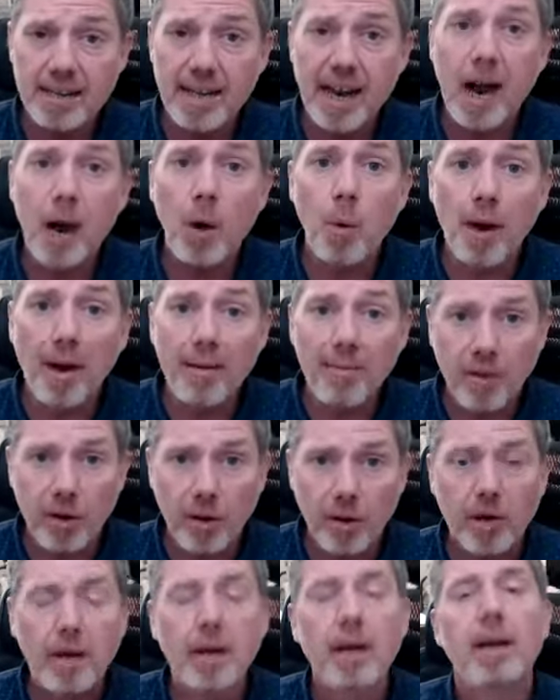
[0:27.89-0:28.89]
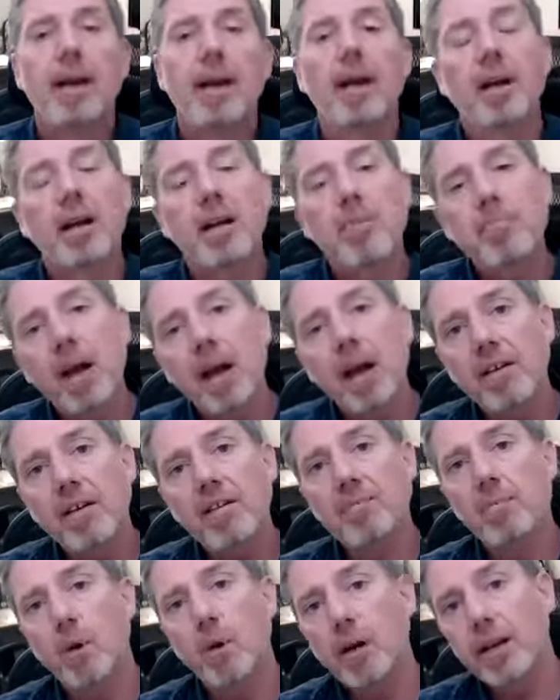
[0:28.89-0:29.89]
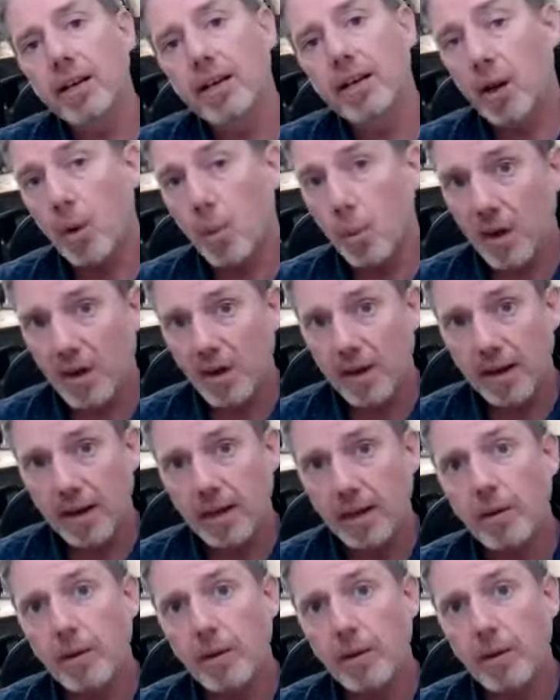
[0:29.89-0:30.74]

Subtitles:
However, in a competitive market that we're in,